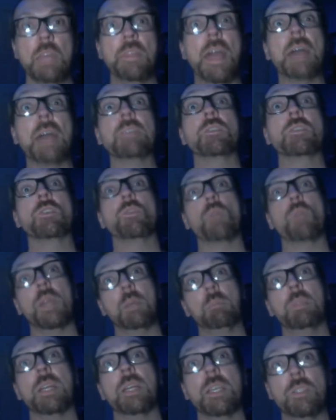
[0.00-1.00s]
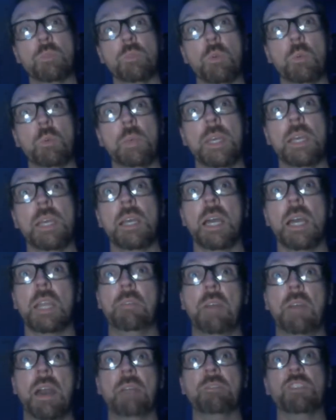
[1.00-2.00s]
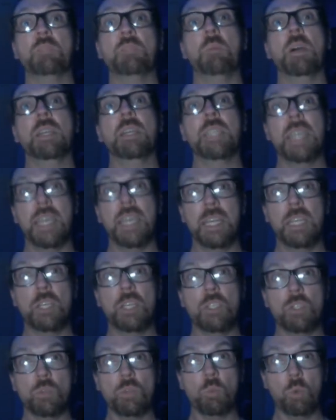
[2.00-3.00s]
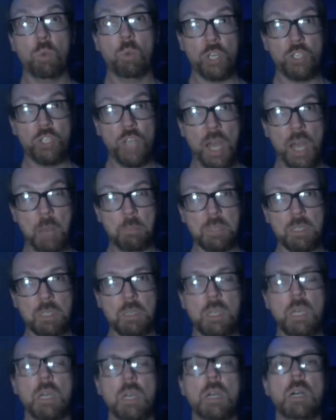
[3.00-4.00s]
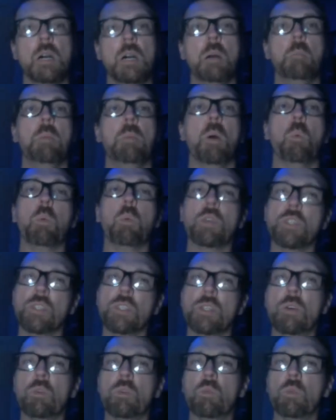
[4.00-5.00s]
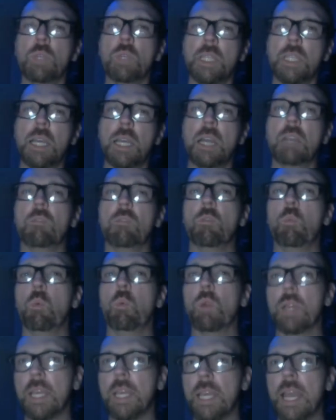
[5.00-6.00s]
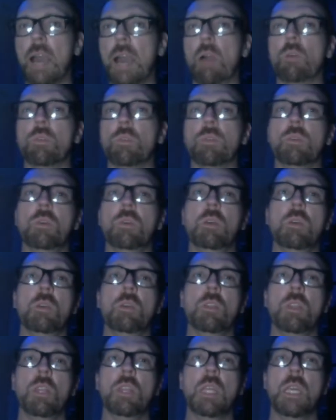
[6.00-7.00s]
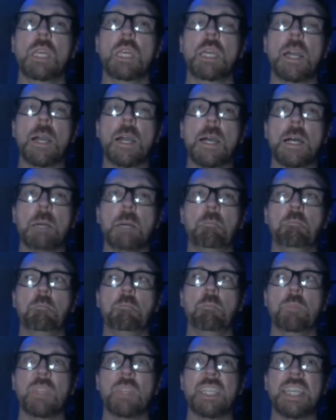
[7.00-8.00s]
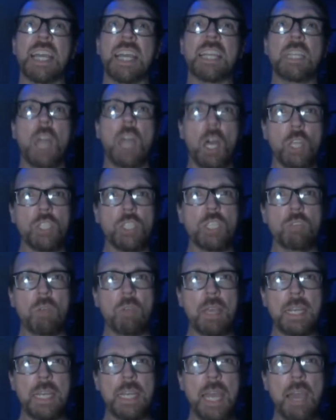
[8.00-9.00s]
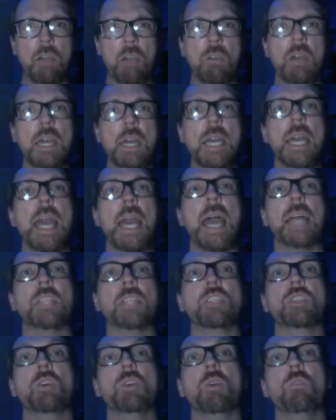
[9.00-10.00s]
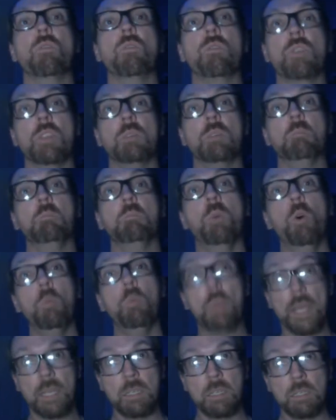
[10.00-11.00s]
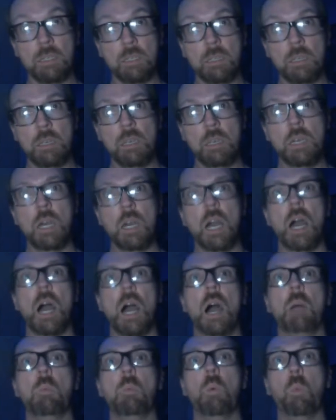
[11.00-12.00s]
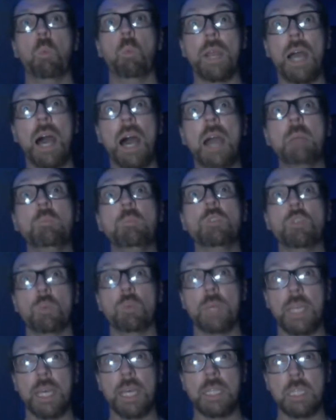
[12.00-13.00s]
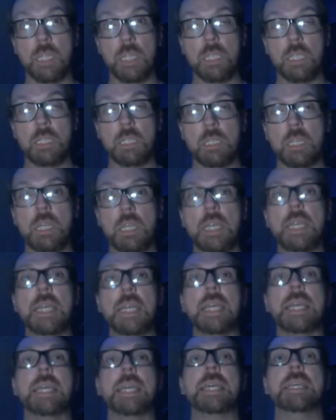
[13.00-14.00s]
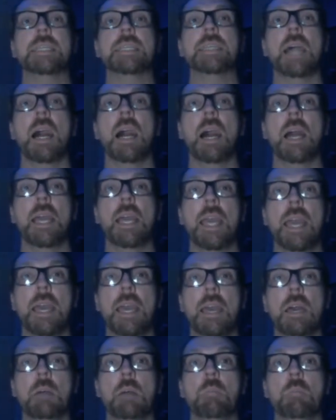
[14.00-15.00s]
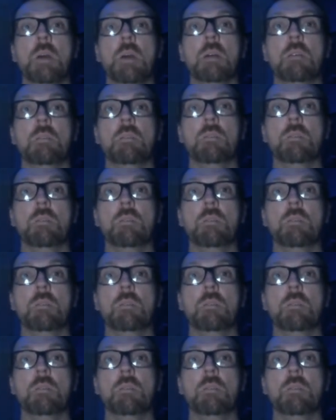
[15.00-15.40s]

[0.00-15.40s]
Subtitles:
that's a great place where we can kind of have spontaneous workshops, but we're still really kind of working out the technology right now. And so for the moment, what I'm doing at least is I am